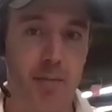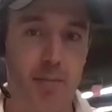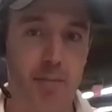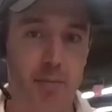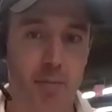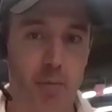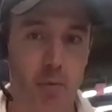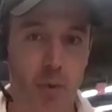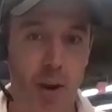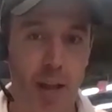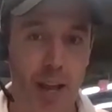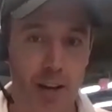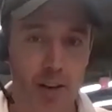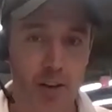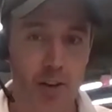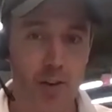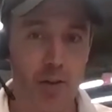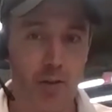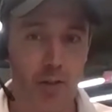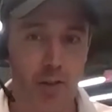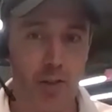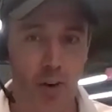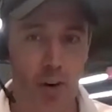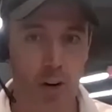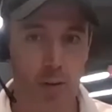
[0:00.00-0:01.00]
And brand
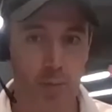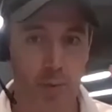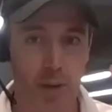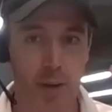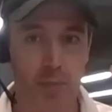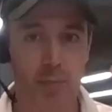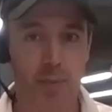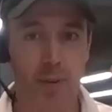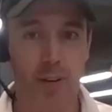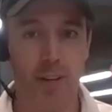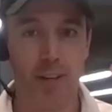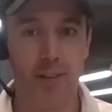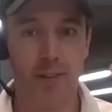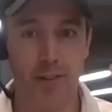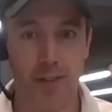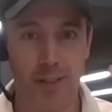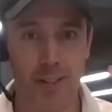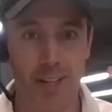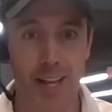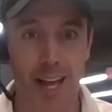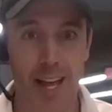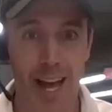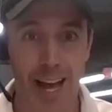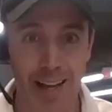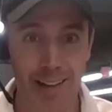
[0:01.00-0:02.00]
new startup companies are
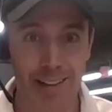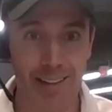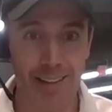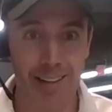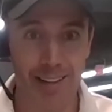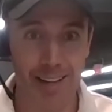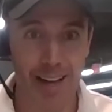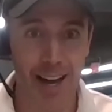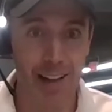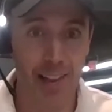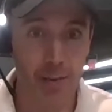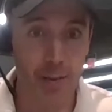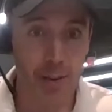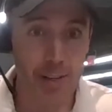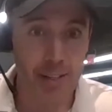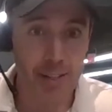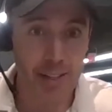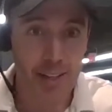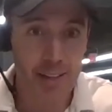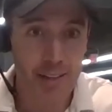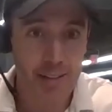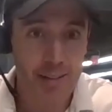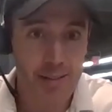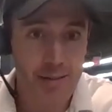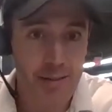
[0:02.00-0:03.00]
just highly, highly
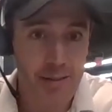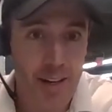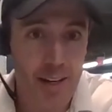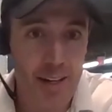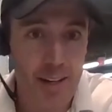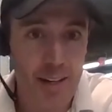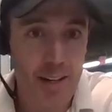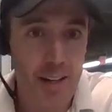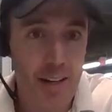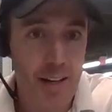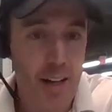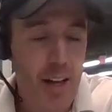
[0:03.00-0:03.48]
risky, right?